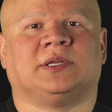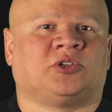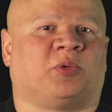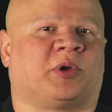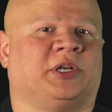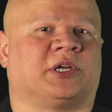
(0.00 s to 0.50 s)

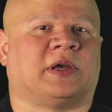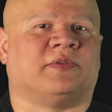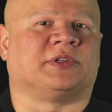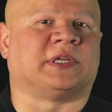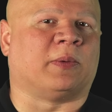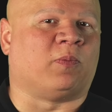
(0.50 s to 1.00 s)
So we're going to
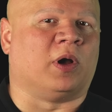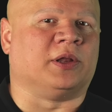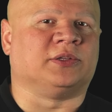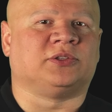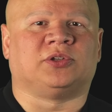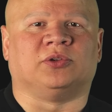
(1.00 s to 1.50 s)
cover type
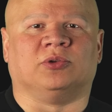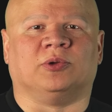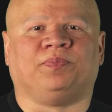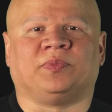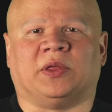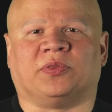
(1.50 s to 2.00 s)
1,
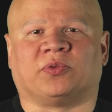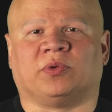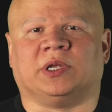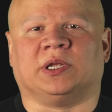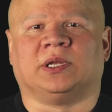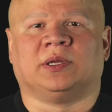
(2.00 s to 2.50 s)
2, and
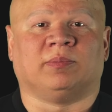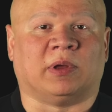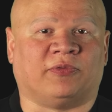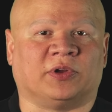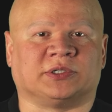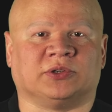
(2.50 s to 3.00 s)
3
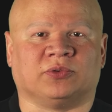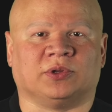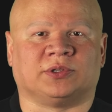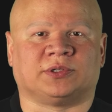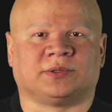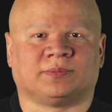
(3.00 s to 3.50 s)
malfunction
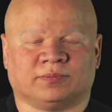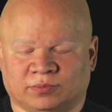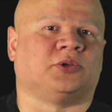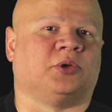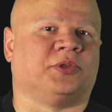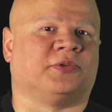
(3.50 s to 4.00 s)
drills.
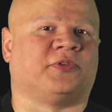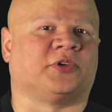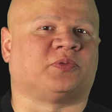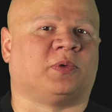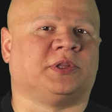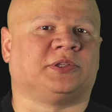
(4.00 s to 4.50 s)
So the
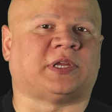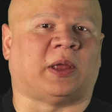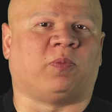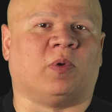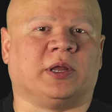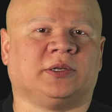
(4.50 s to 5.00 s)
first one,
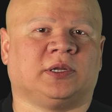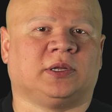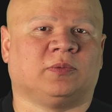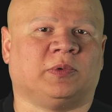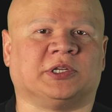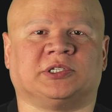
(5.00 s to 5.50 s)
type 1,
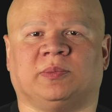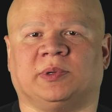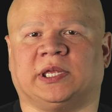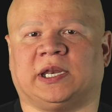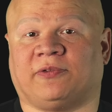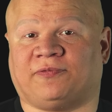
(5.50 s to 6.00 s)
we can
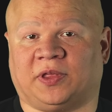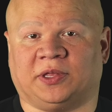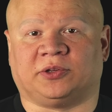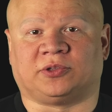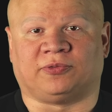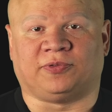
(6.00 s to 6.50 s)
simulate a
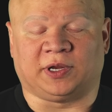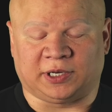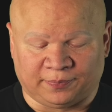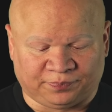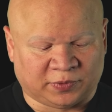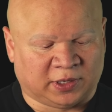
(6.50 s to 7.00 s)
failure to
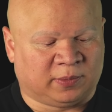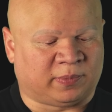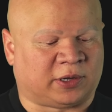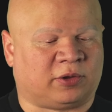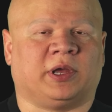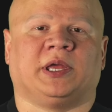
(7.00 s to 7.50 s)
feed
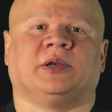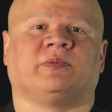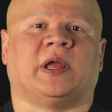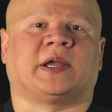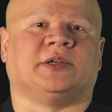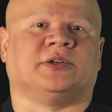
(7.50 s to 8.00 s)
by go ahead and
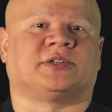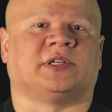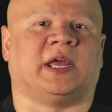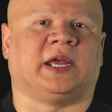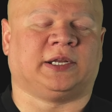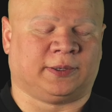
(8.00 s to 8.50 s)
racking your
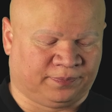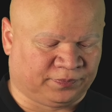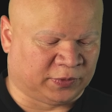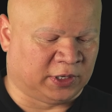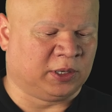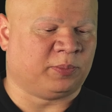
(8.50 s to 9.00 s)
slide,
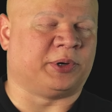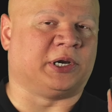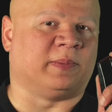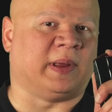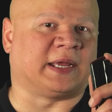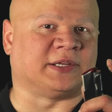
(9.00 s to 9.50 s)
put
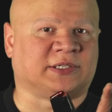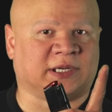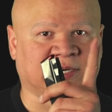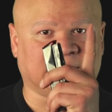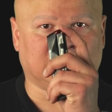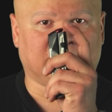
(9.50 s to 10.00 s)
in a
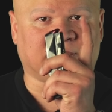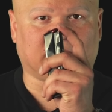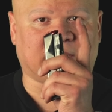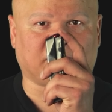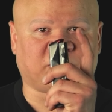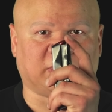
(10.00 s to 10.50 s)
magazine that
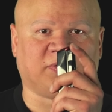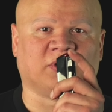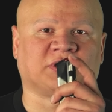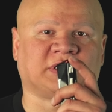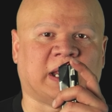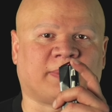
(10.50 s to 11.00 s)
has one of
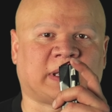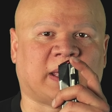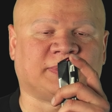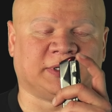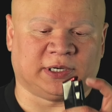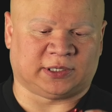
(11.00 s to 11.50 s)
your snap
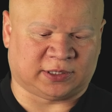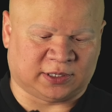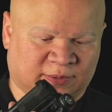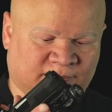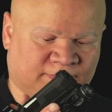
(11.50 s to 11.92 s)
caps in it.